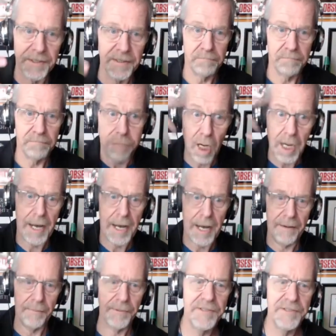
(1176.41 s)

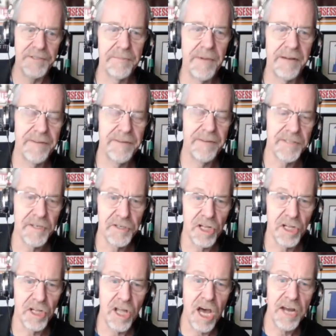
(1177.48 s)
Bam! It's in my face. There's a
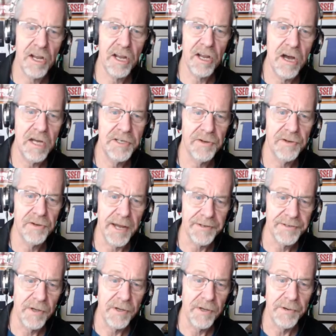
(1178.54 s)
lot of contrast
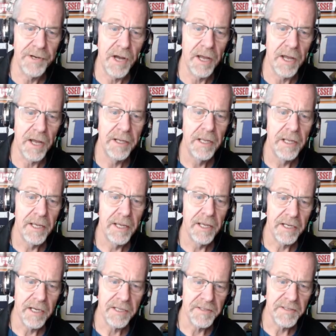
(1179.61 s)
going on. And you
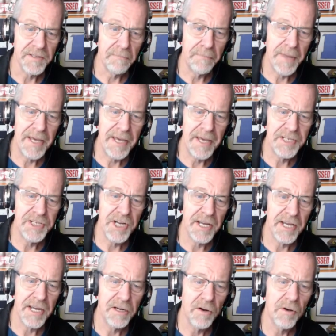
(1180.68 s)
got this big,
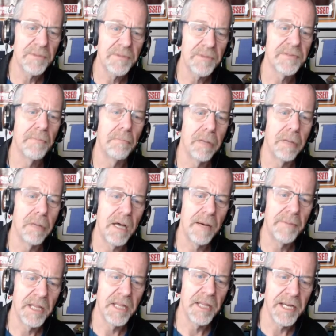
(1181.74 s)
ginormous blob of
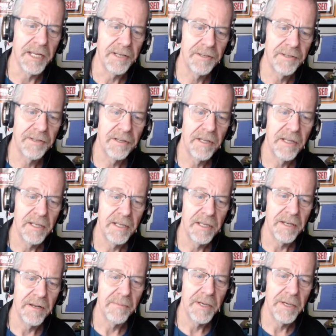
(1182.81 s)
light in the
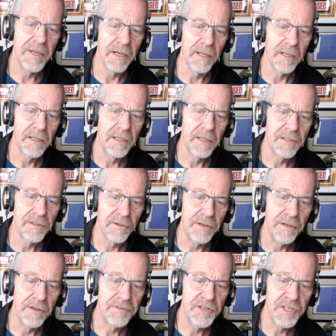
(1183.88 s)
middle. So if
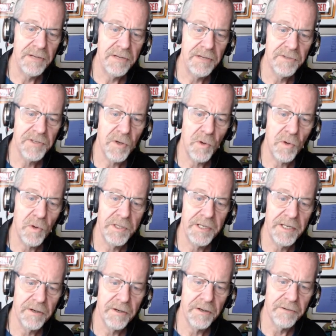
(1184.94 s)
she was holding it
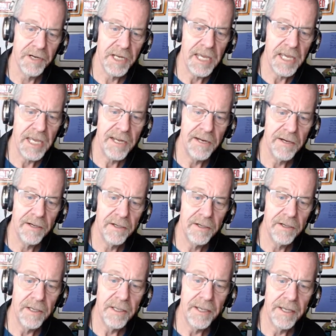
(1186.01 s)
over here
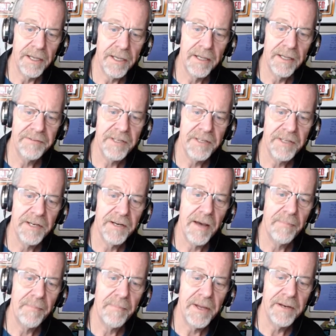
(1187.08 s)
and lifting it
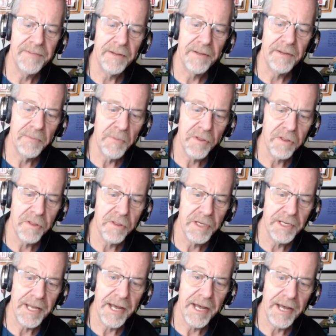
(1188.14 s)
up, and if they were both looking
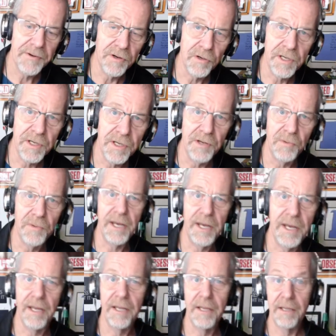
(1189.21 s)
down or looking away,
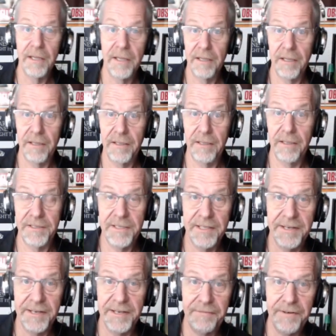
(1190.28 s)
see the
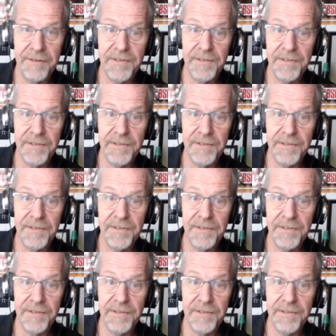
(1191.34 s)
difference?